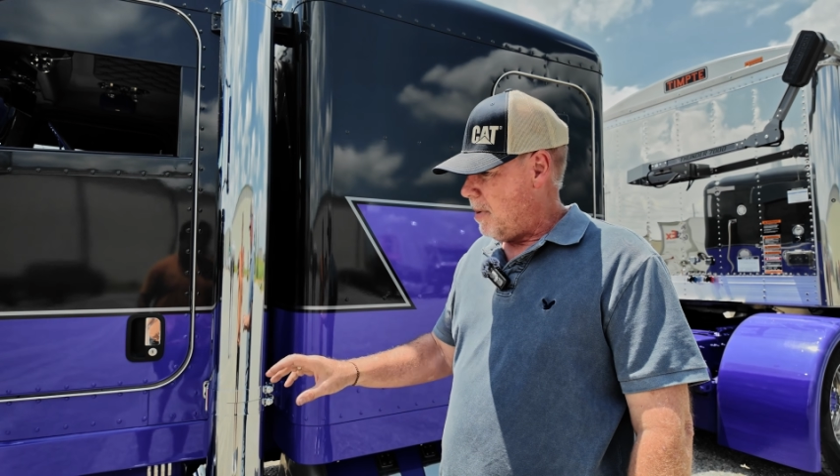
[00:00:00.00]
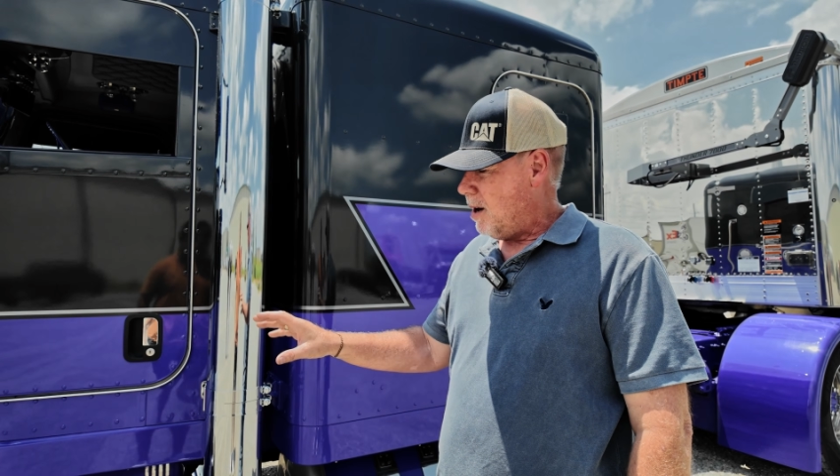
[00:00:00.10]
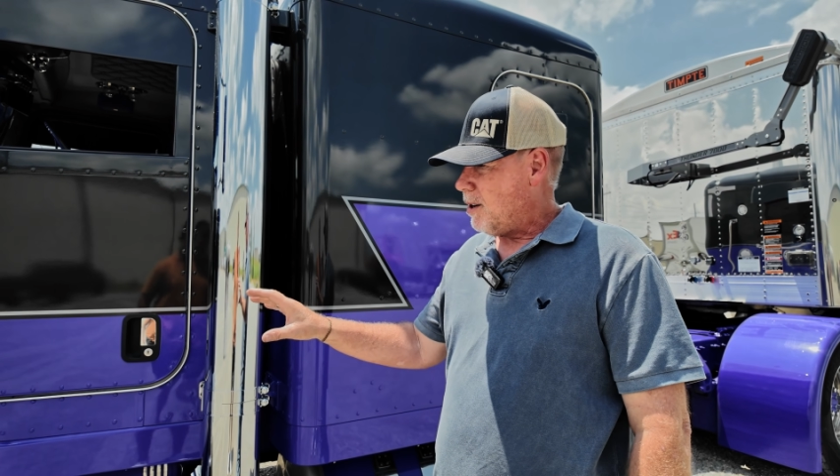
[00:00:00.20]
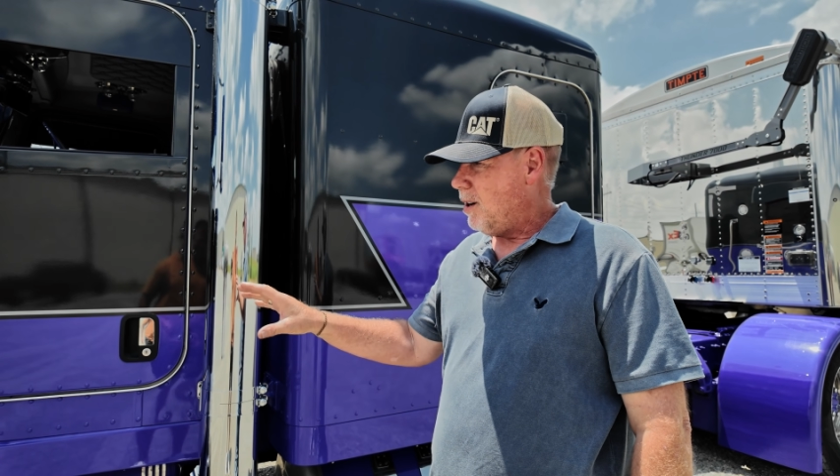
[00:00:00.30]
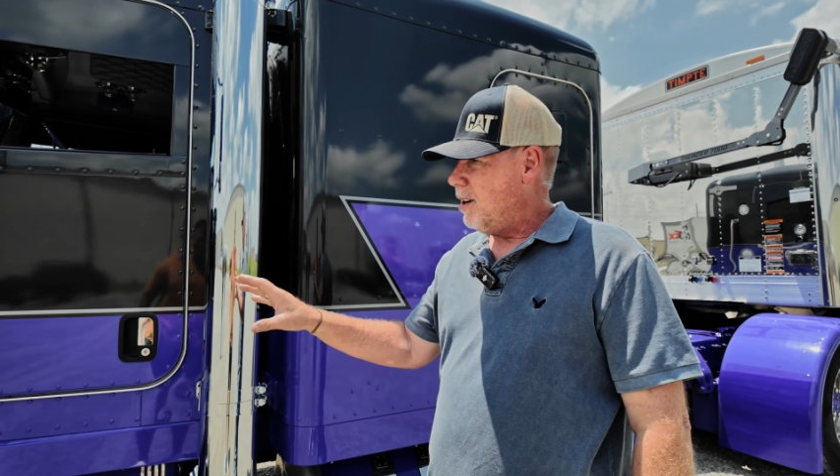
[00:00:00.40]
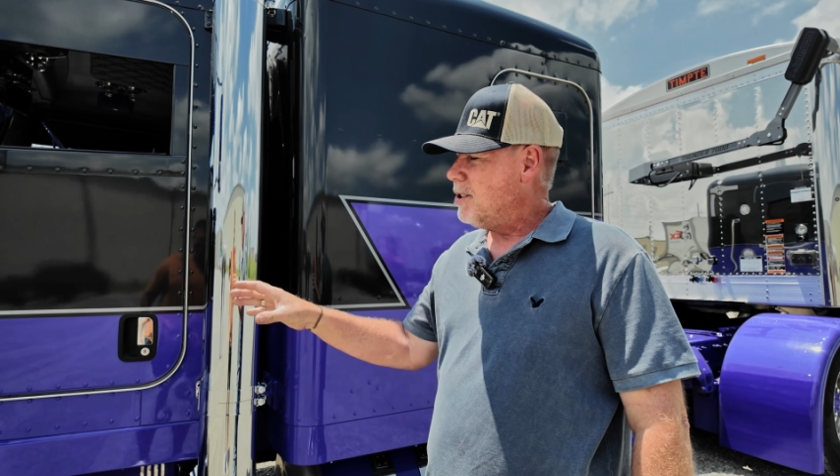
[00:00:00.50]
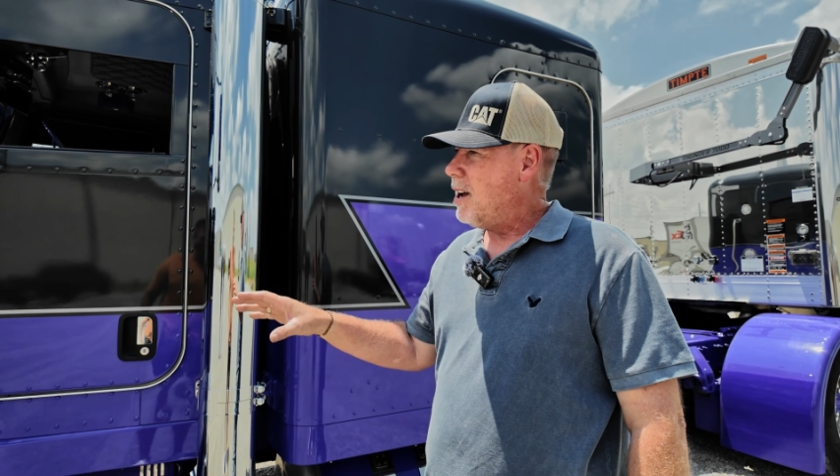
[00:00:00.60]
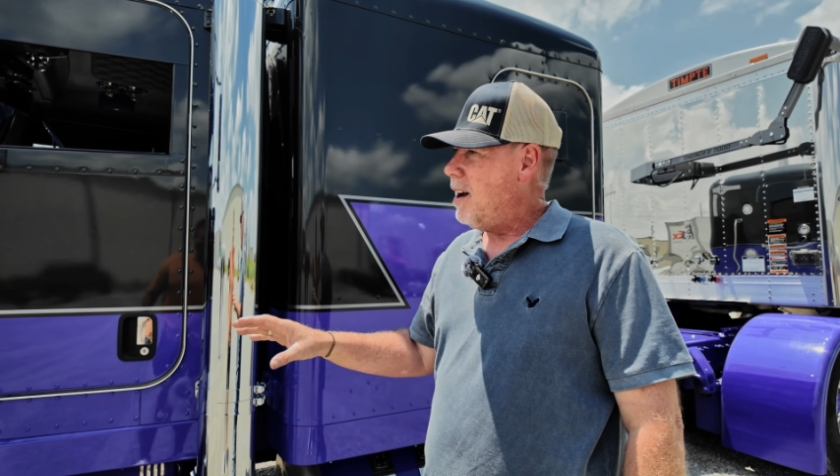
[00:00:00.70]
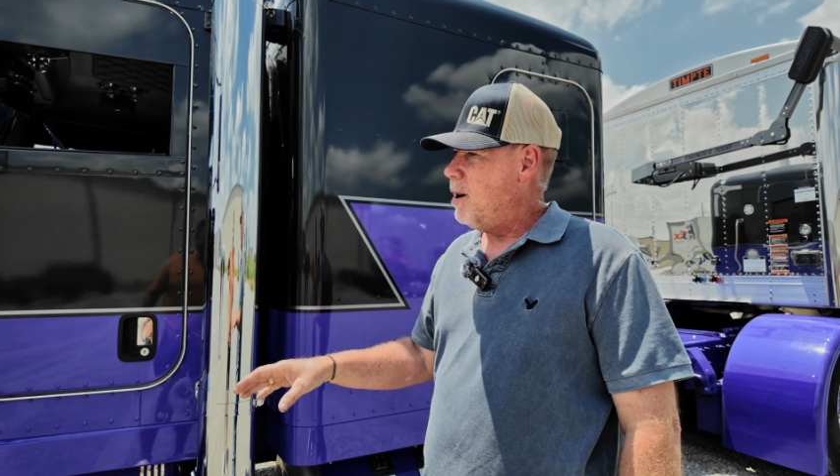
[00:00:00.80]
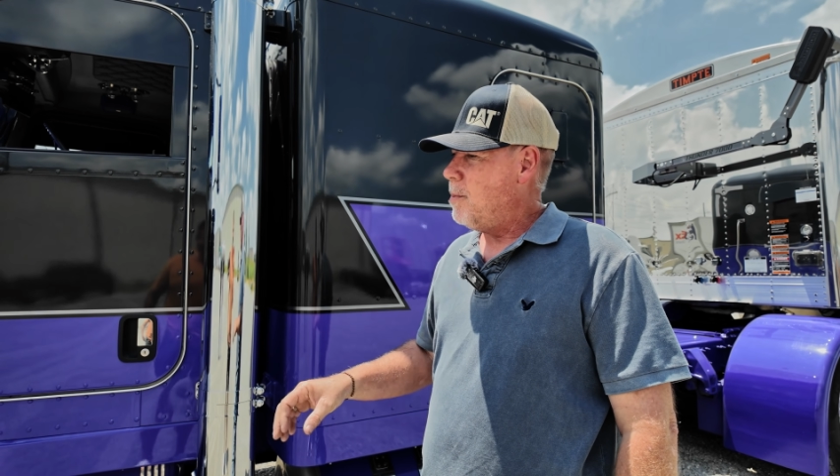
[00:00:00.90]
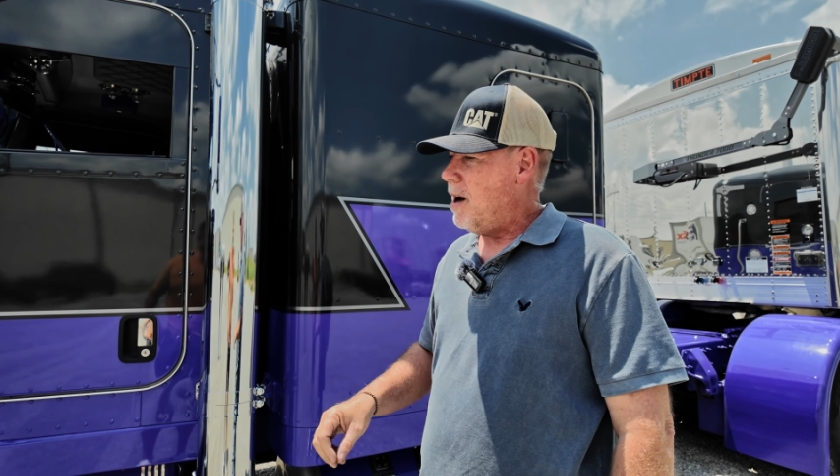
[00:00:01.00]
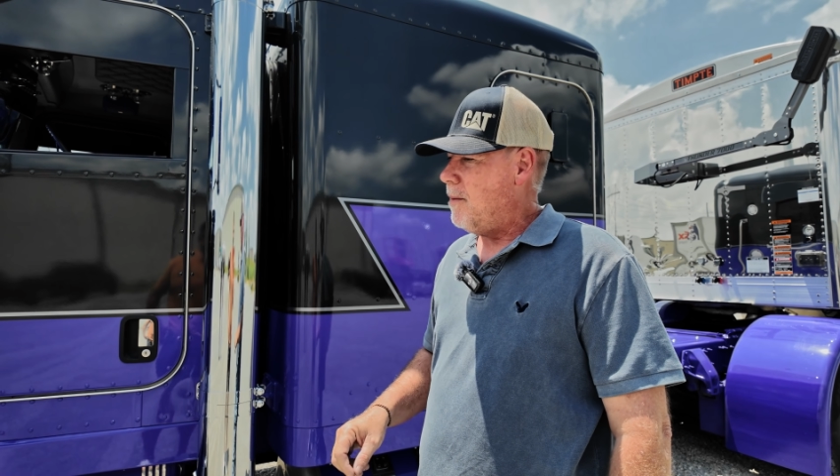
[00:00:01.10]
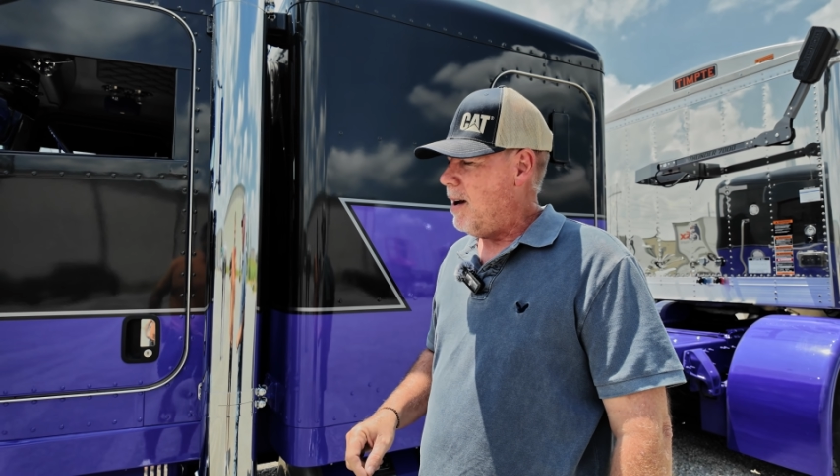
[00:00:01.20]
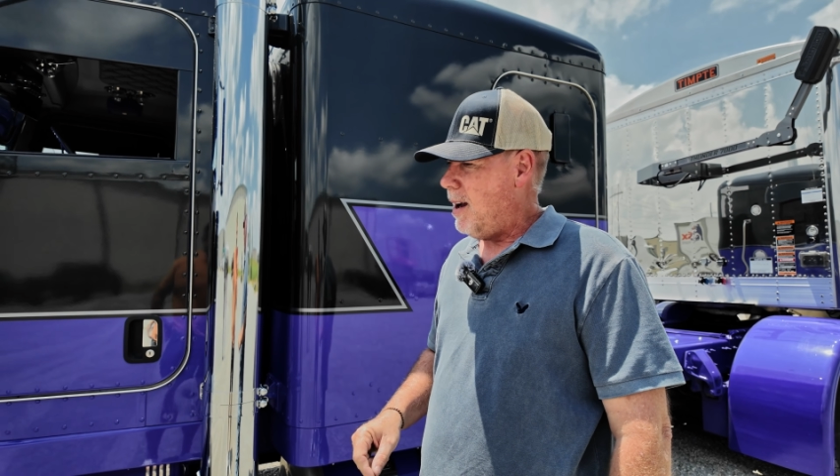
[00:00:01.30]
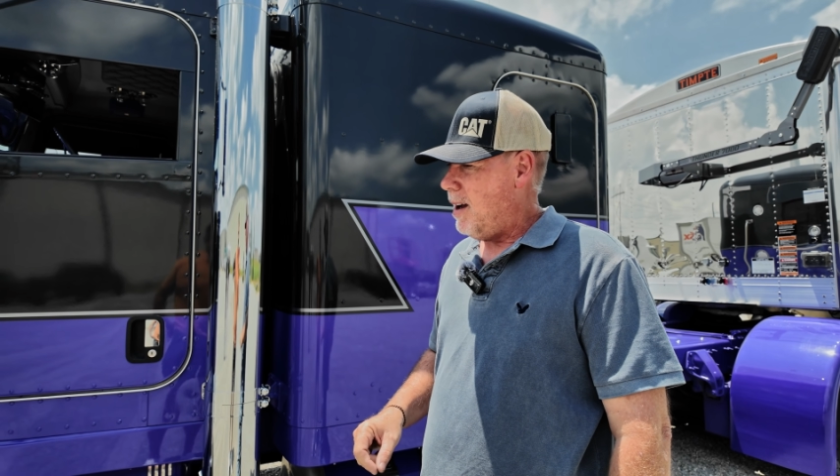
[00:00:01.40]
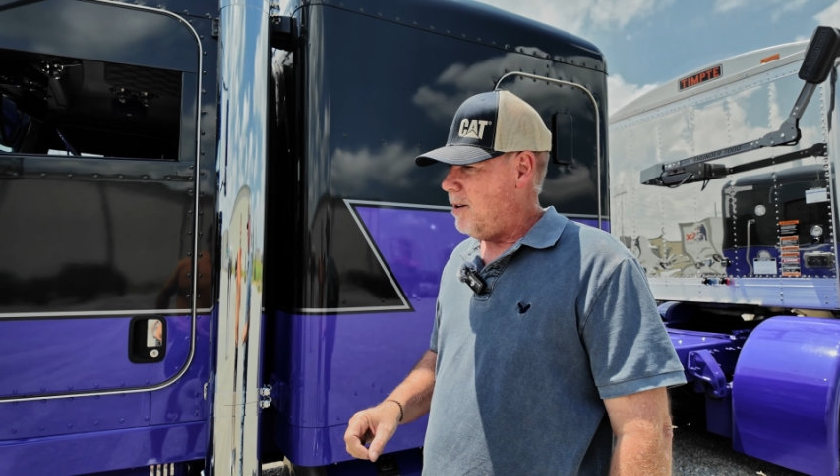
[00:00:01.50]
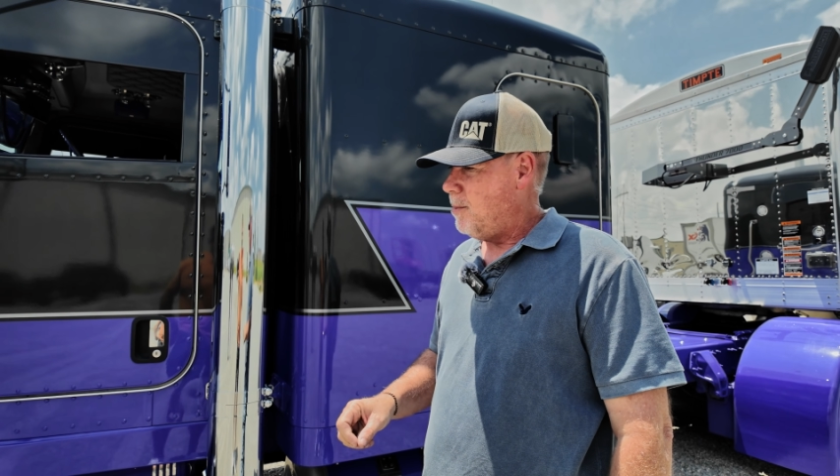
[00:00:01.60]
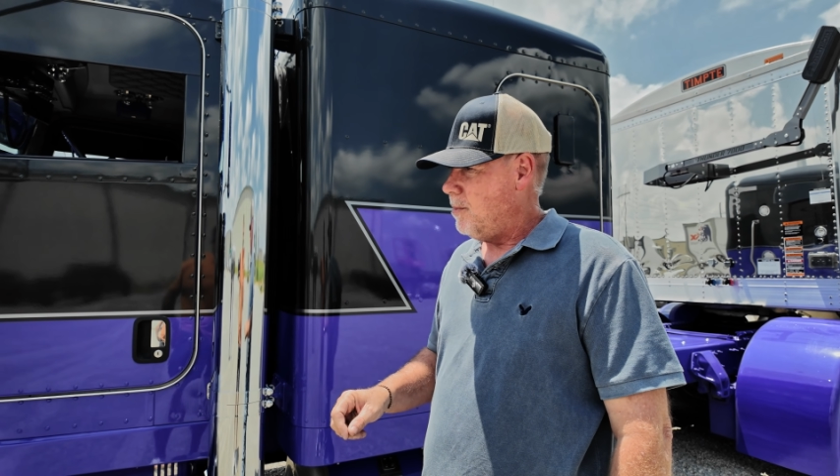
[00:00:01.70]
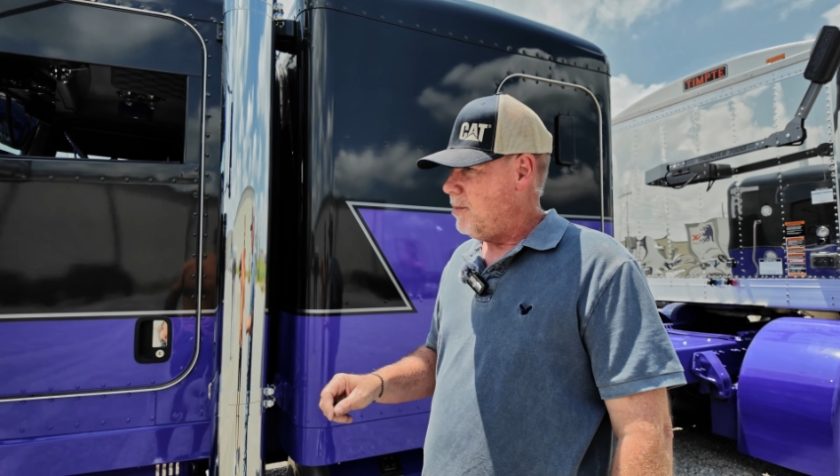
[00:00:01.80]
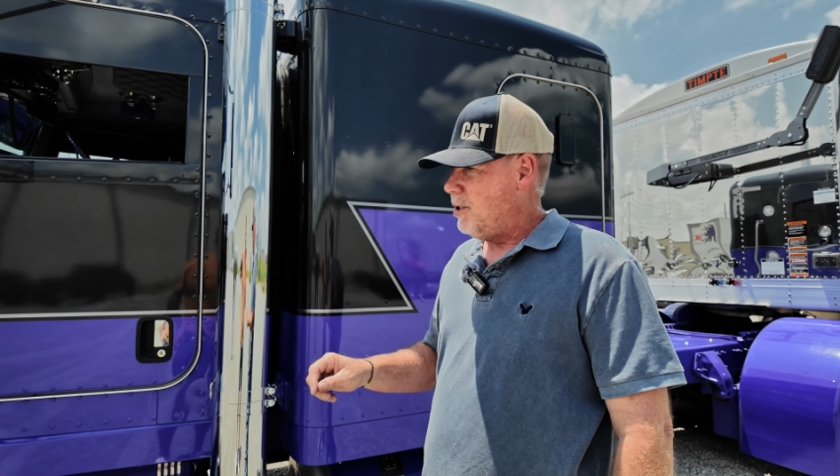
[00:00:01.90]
bucket list item I've had